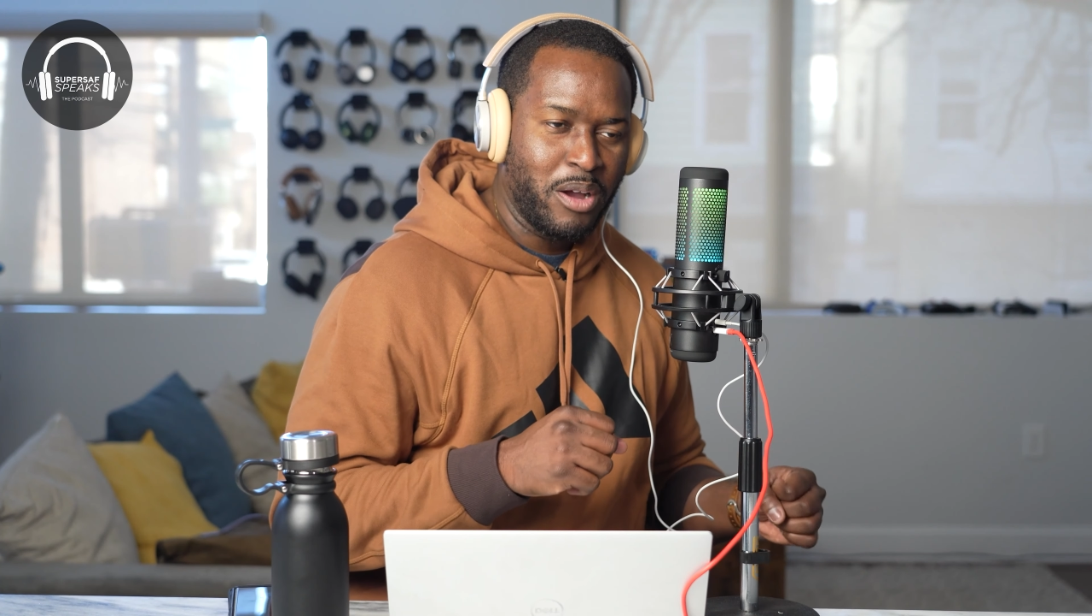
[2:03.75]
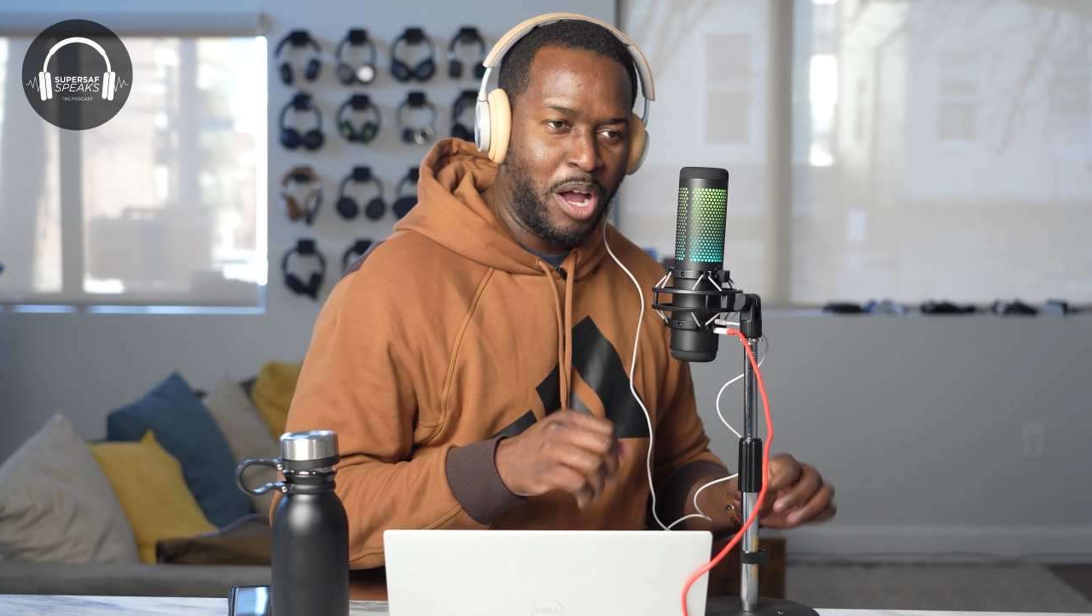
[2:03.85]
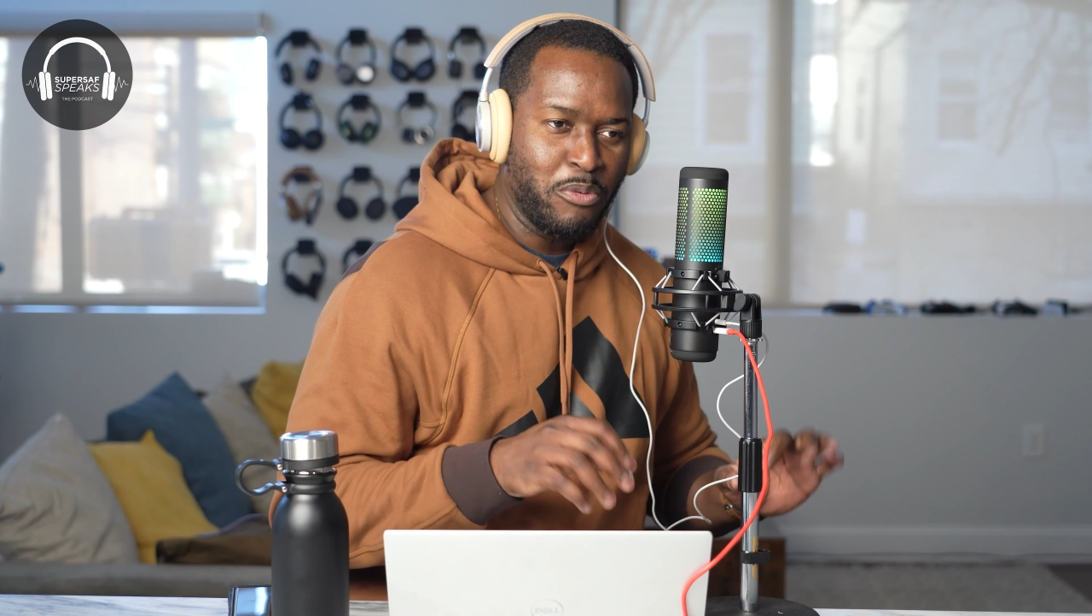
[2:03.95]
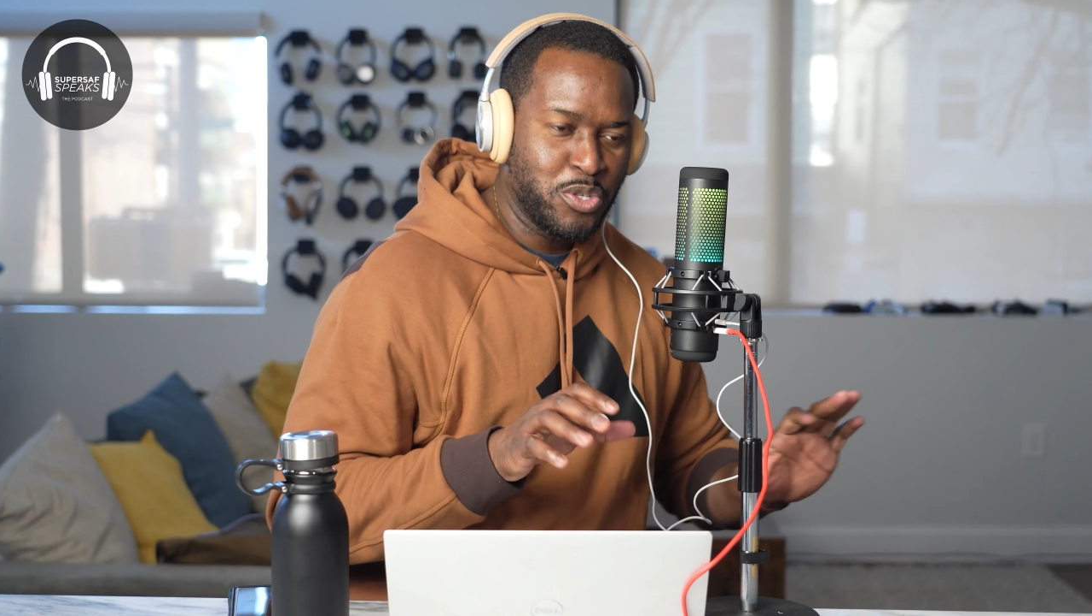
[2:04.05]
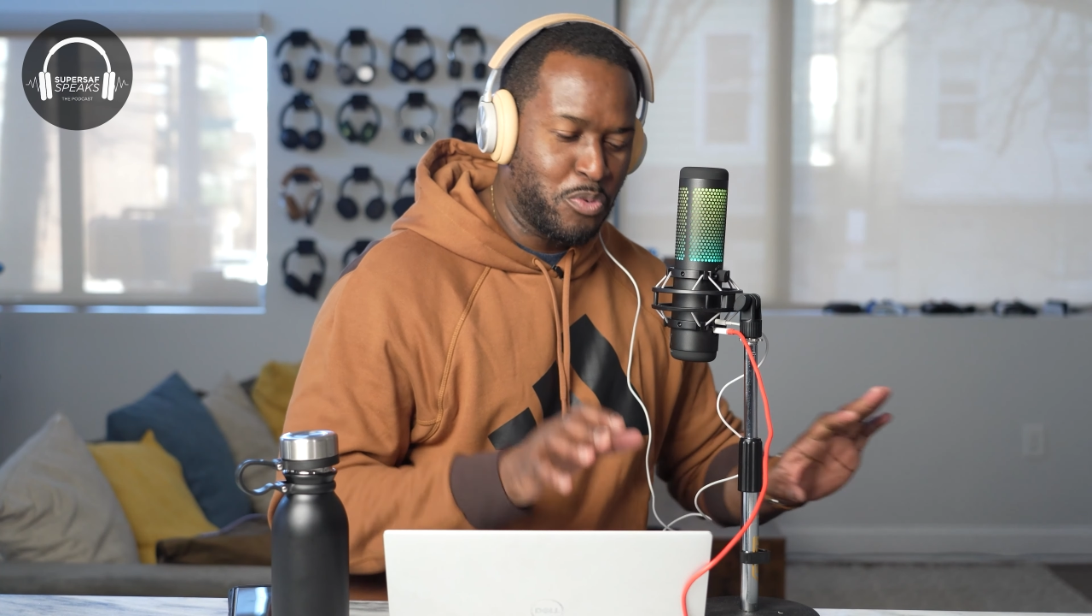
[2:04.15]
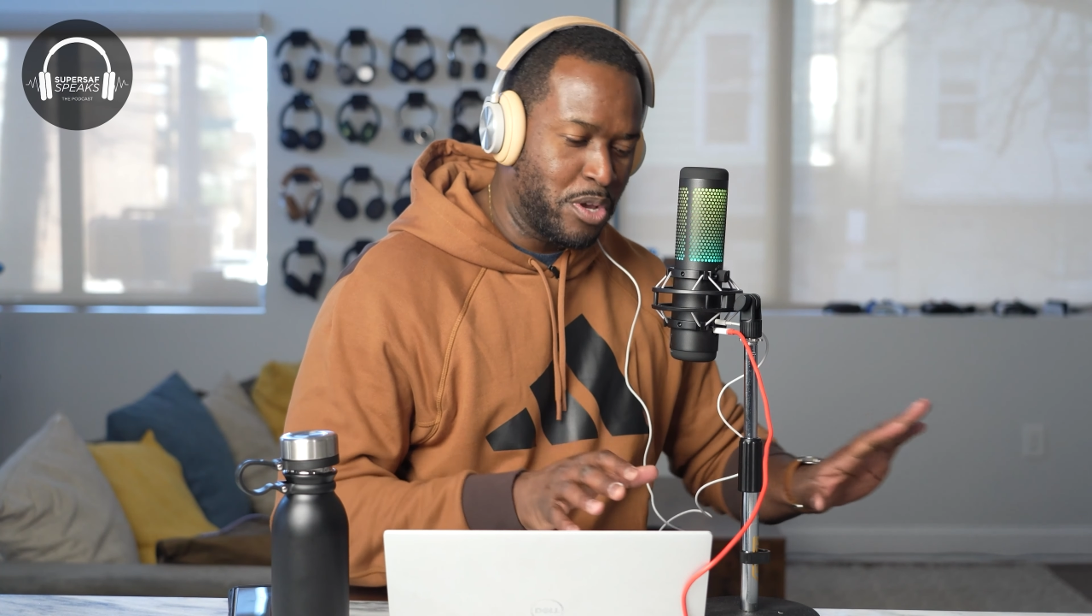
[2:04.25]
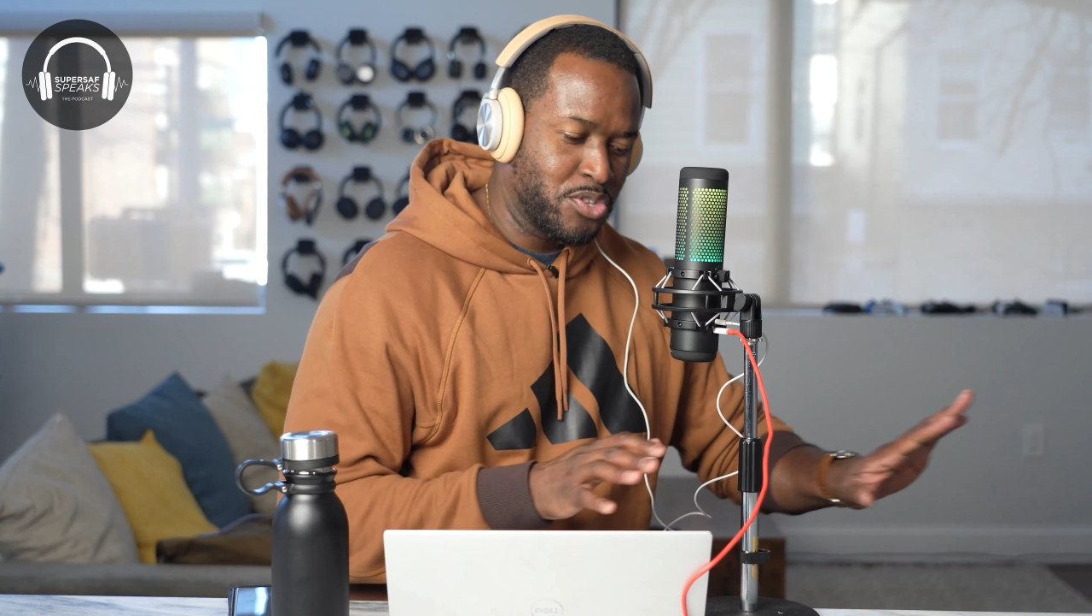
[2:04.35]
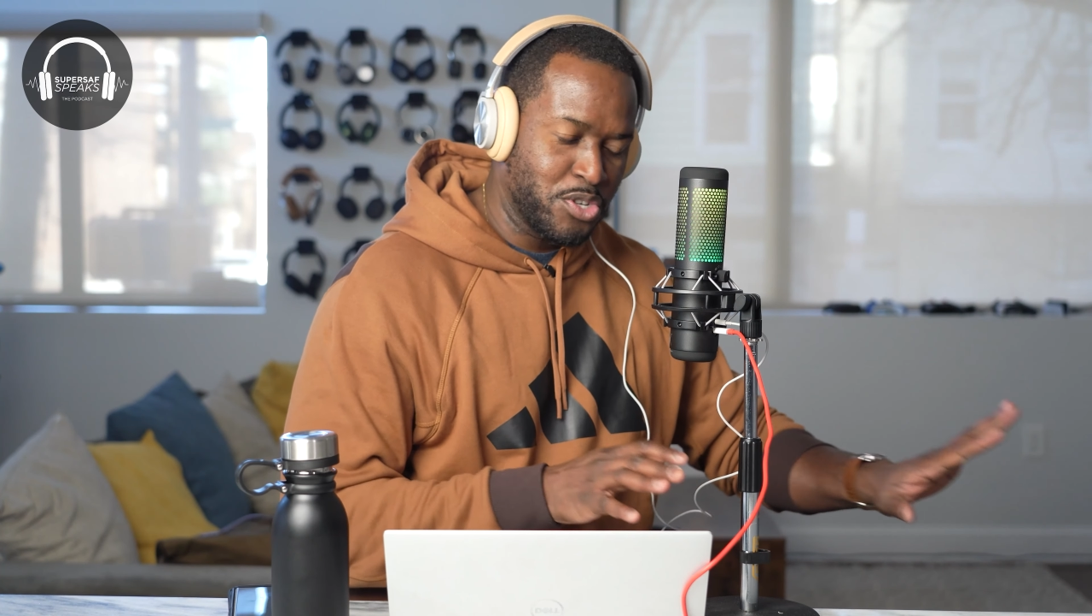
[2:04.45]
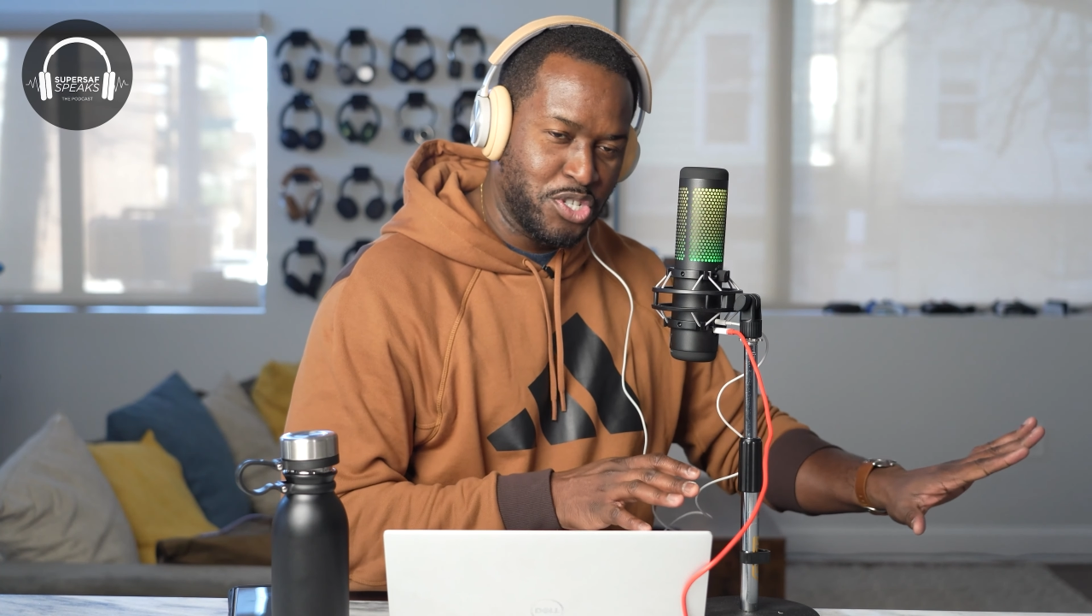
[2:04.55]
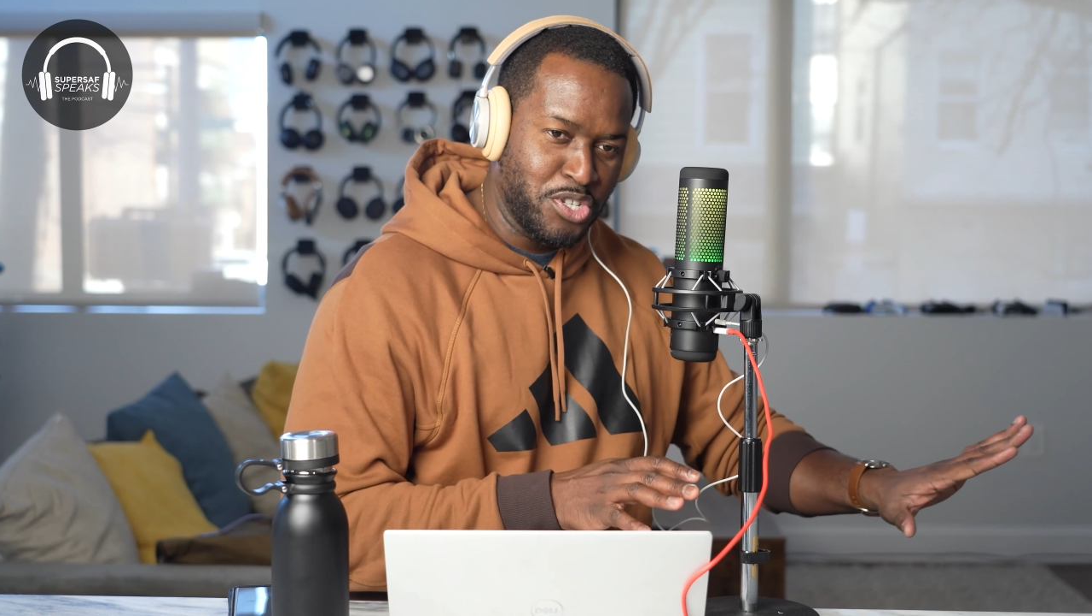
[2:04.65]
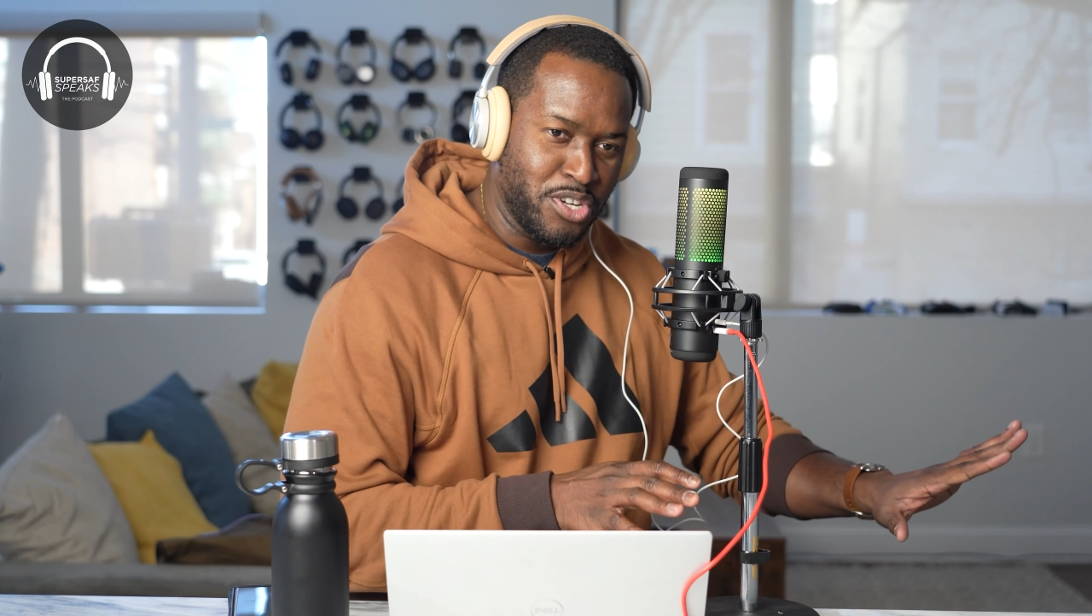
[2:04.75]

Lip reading: I was researching